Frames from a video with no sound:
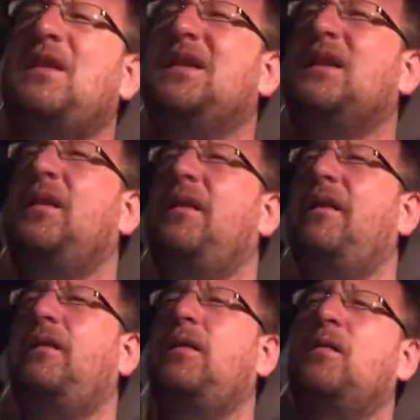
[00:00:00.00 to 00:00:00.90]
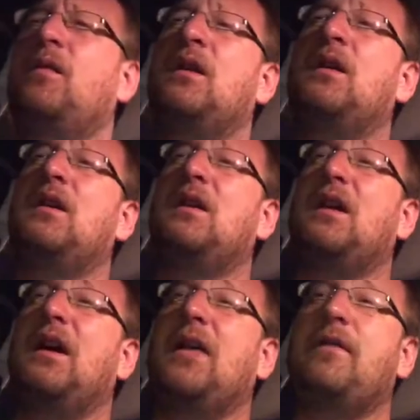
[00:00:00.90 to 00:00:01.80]
So even if you
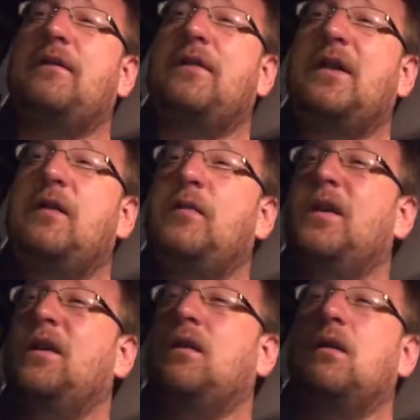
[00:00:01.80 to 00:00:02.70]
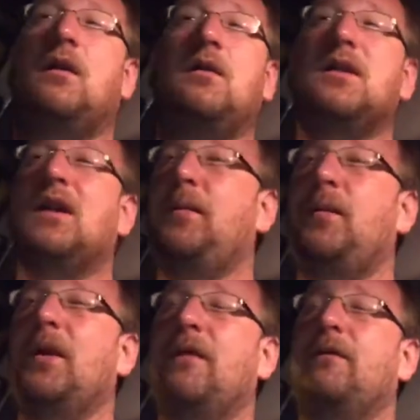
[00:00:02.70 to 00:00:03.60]
you've been here a long time,
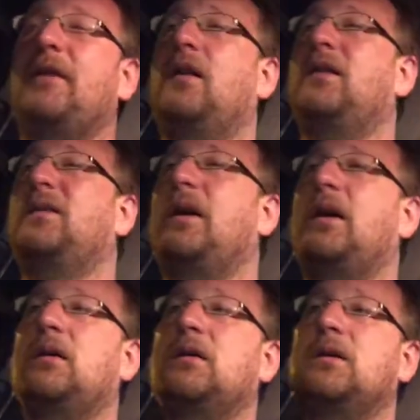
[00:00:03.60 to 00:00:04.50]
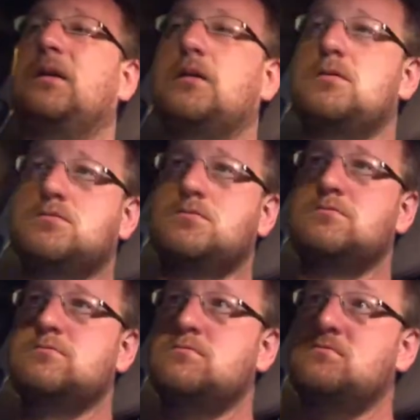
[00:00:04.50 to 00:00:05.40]
you haven't found a spouse,
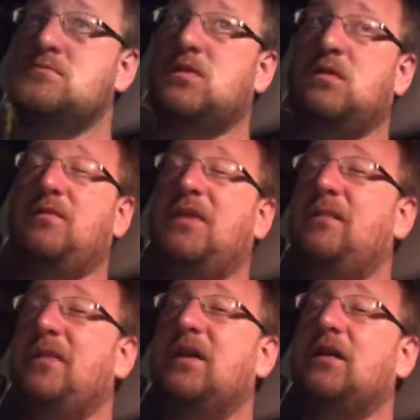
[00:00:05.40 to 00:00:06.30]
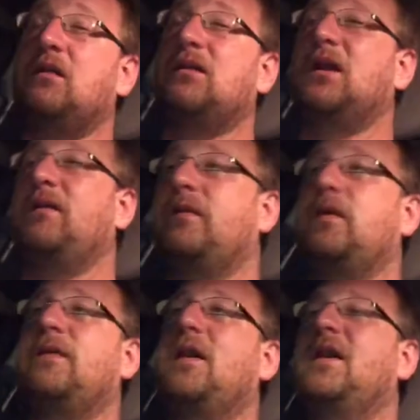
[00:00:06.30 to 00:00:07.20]
or it might be a long time before
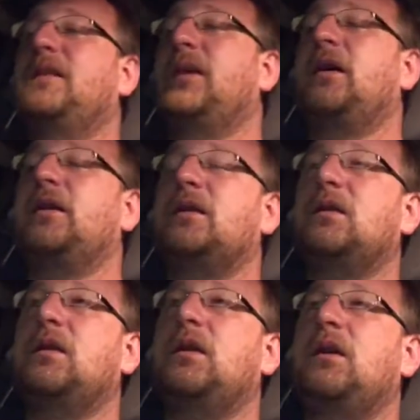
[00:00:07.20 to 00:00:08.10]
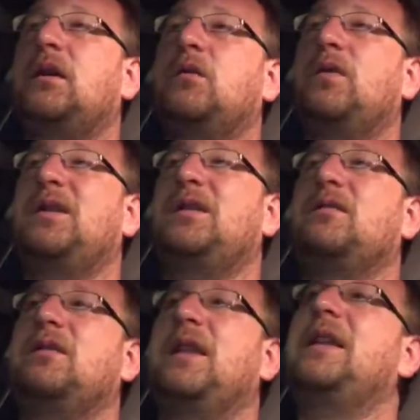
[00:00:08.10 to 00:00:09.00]
you find a spouse, we still
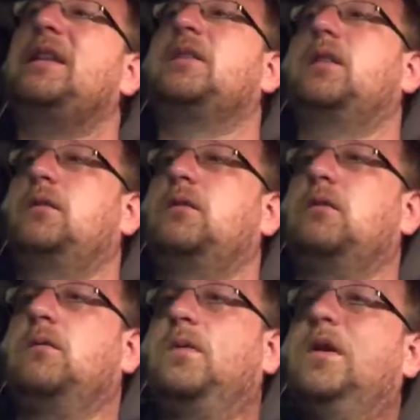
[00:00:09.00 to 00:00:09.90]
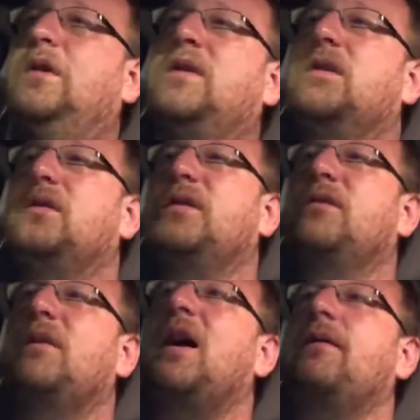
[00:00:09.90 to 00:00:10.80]
need each other. We are still
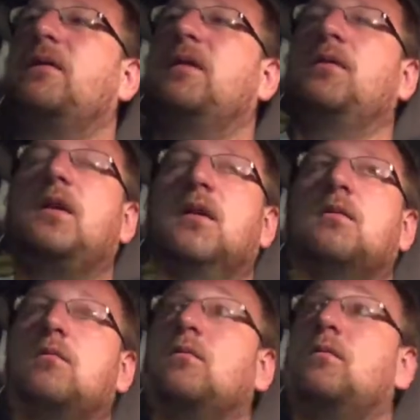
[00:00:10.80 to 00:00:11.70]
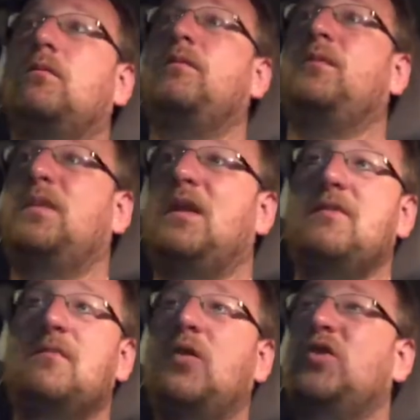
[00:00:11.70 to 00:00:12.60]
survivors. We are
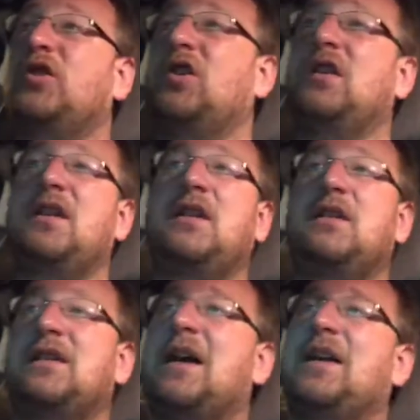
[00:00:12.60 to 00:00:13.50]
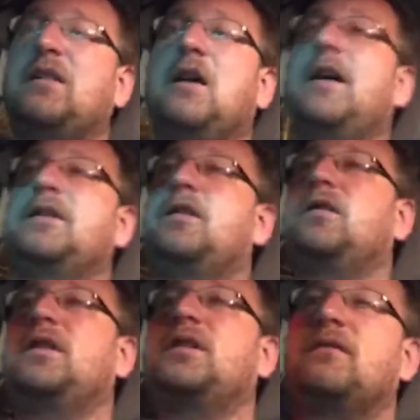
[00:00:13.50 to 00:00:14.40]
emotionally,
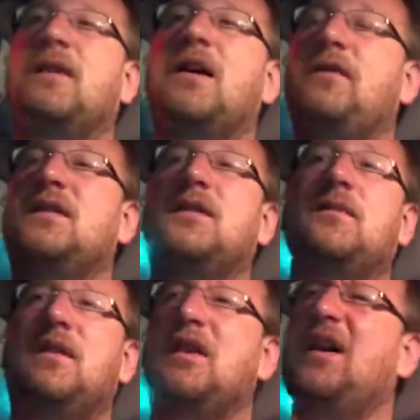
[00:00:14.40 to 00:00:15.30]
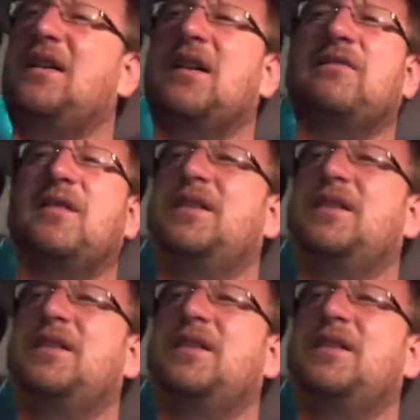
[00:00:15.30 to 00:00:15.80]
psychologically surviving something God never